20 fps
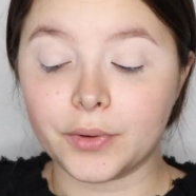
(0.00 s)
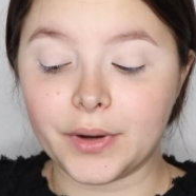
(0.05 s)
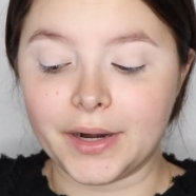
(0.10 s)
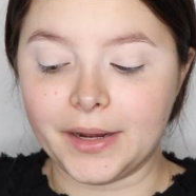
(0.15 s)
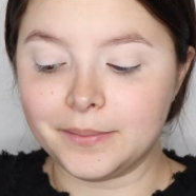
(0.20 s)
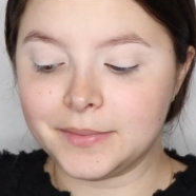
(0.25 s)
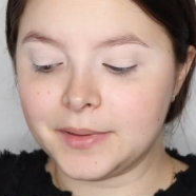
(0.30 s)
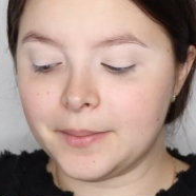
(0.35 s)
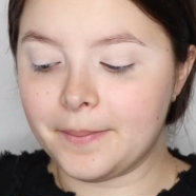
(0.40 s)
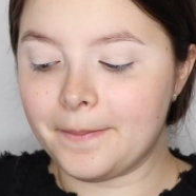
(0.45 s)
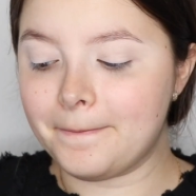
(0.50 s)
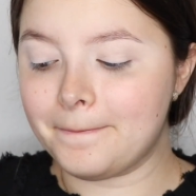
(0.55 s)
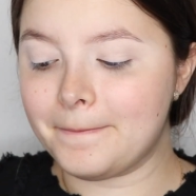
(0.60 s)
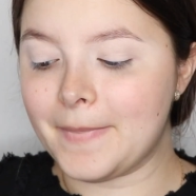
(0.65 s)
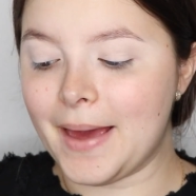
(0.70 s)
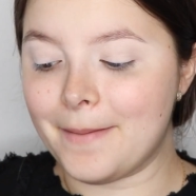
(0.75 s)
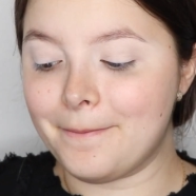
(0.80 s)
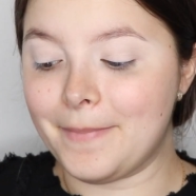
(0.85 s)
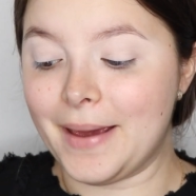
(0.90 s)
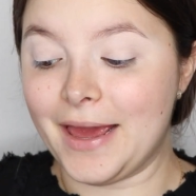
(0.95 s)
primed,
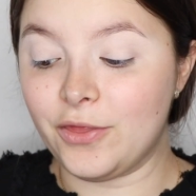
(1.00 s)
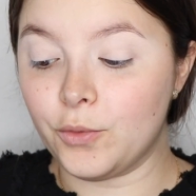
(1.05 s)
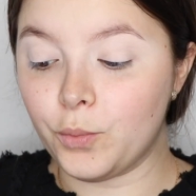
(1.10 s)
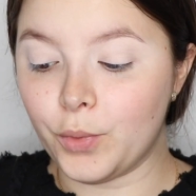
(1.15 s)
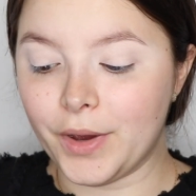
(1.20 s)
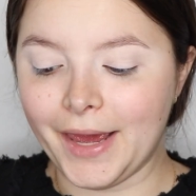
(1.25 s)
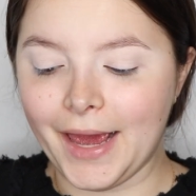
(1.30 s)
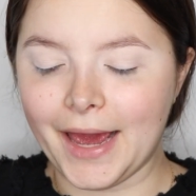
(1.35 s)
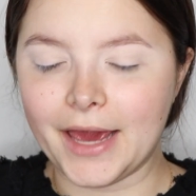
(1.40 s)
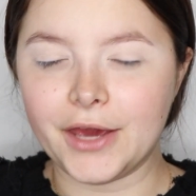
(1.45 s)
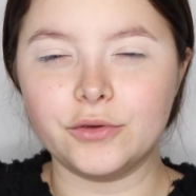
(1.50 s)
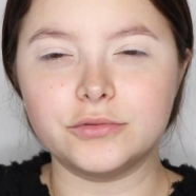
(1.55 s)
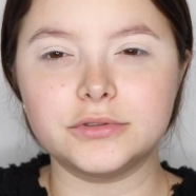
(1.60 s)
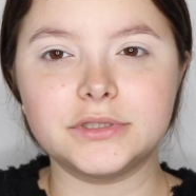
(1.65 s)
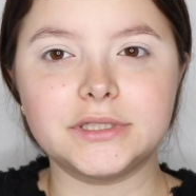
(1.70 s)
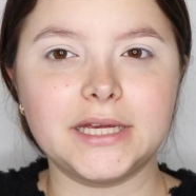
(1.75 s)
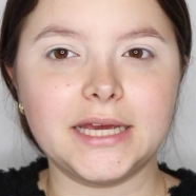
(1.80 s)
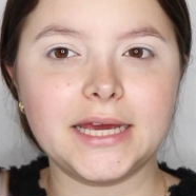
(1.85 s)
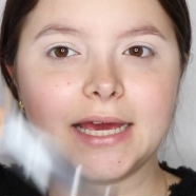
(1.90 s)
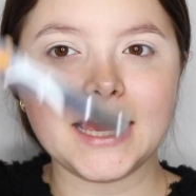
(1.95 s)
by the way, I use
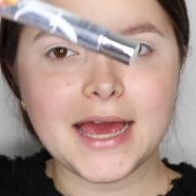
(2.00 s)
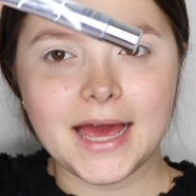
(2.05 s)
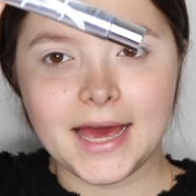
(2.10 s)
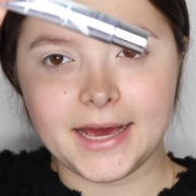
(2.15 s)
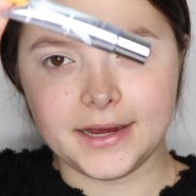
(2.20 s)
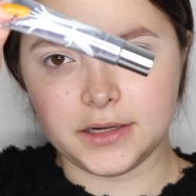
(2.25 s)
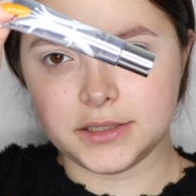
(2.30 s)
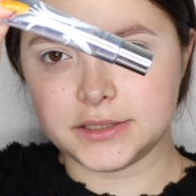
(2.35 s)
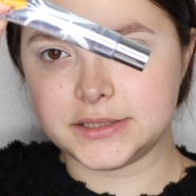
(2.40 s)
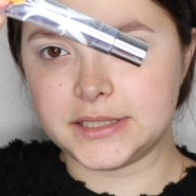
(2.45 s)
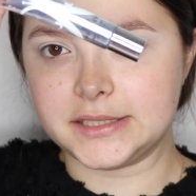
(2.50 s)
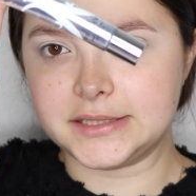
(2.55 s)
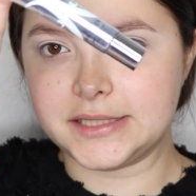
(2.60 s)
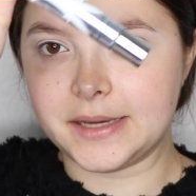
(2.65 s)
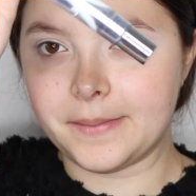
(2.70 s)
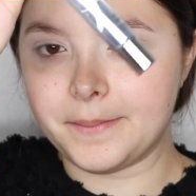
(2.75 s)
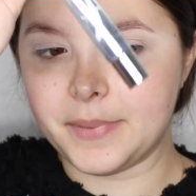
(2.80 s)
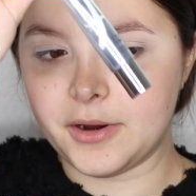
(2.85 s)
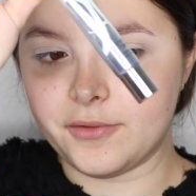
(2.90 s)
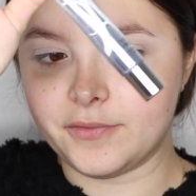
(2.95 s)
the
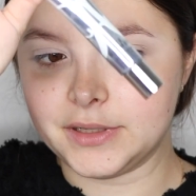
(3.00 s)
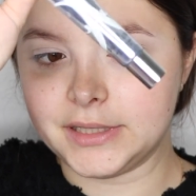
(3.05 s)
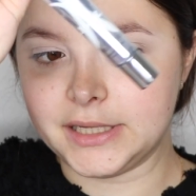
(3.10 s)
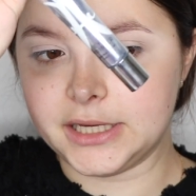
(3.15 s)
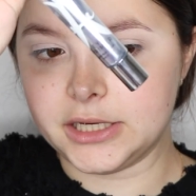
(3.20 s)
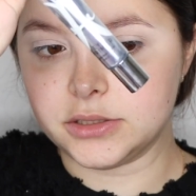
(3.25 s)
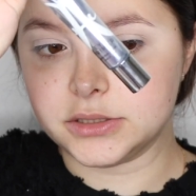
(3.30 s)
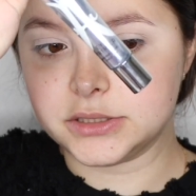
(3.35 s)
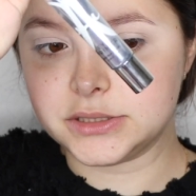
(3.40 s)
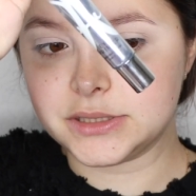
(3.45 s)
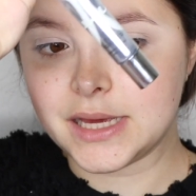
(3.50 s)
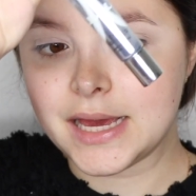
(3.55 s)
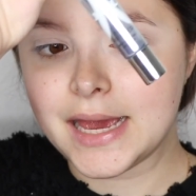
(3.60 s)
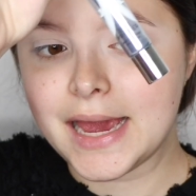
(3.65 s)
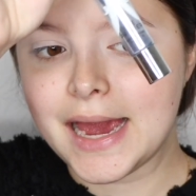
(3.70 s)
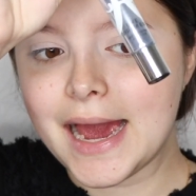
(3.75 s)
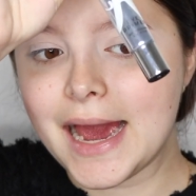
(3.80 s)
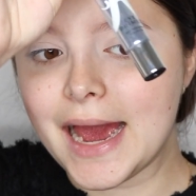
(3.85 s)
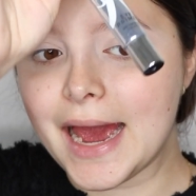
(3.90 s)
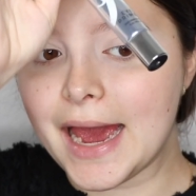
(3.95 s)
Anastasia Beverly Hills
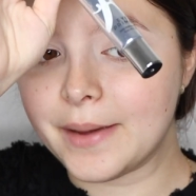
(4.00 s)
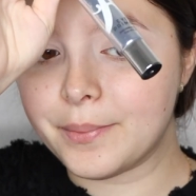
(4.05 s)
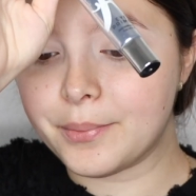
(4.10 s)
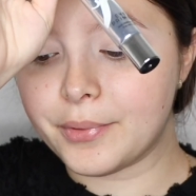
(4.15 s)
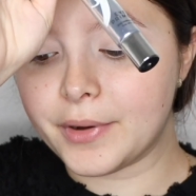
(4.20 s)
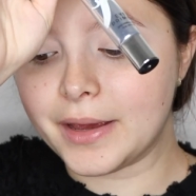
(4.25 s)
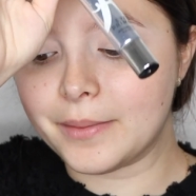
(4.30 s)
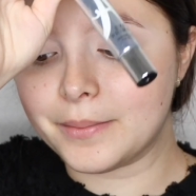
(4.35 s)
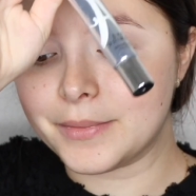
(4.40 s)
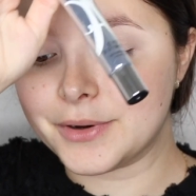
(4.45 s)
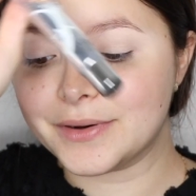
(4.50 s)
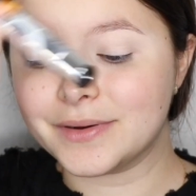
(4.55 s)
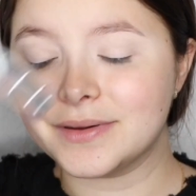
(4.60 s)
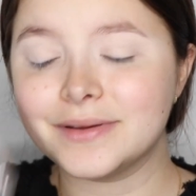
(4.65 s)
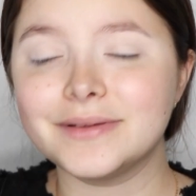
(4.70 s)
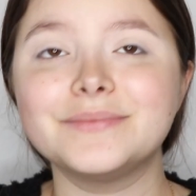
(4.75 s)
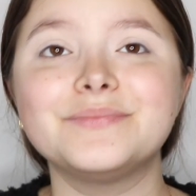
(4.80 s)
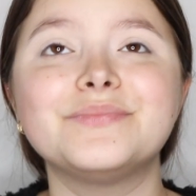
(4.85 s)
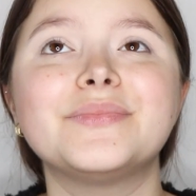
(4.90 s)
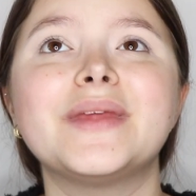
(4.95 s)
eye primer.
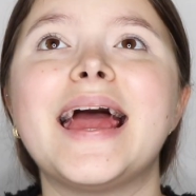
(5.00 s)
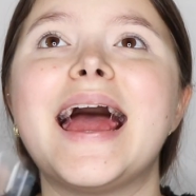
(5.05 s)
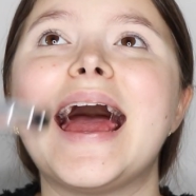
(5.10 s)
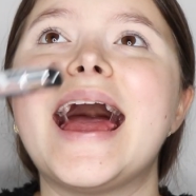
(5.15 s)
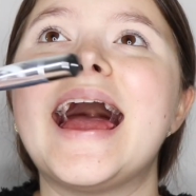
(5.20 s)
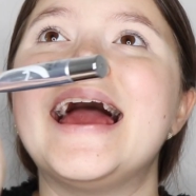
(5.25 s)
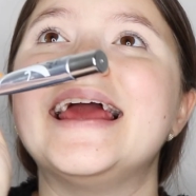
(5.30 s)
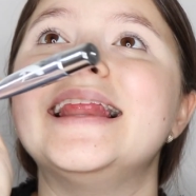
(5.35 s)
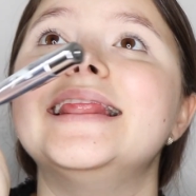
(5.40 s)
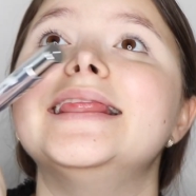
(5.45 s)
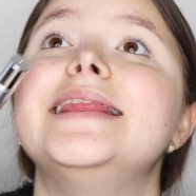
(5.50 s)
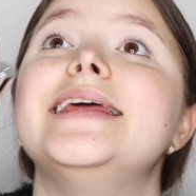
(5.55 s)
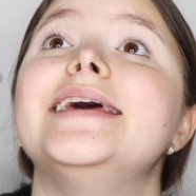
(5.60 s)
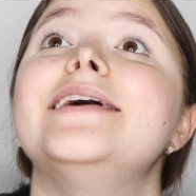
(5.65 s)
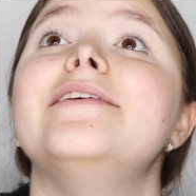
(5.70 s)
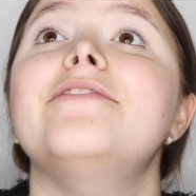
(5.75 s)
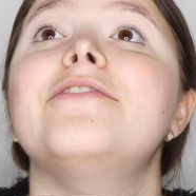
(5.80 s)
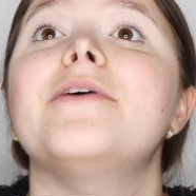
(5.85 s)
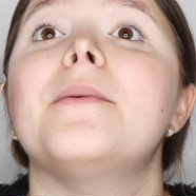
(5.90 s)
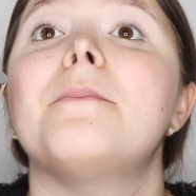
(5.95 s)
I
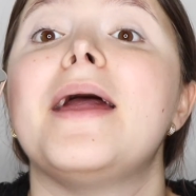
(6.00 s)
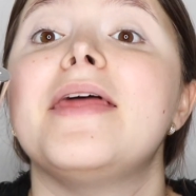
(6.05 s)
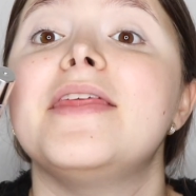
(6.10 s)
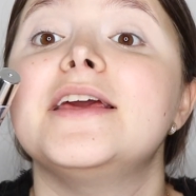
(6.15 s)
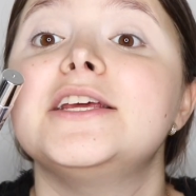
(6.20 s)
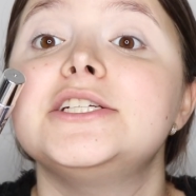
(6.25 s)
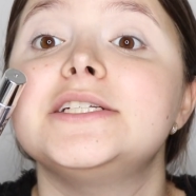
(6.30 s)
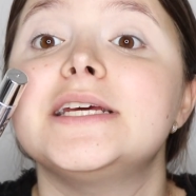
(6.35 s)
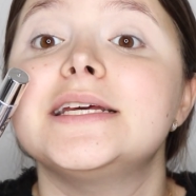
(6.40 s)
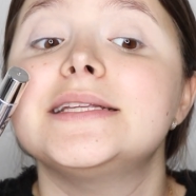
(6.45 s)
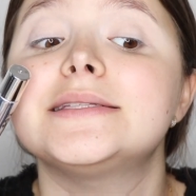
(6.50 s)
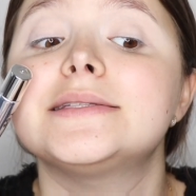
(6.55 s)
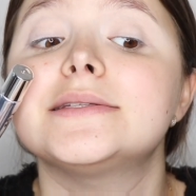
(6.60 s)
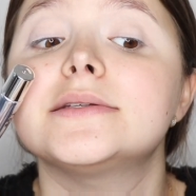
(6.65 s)
live by this shit.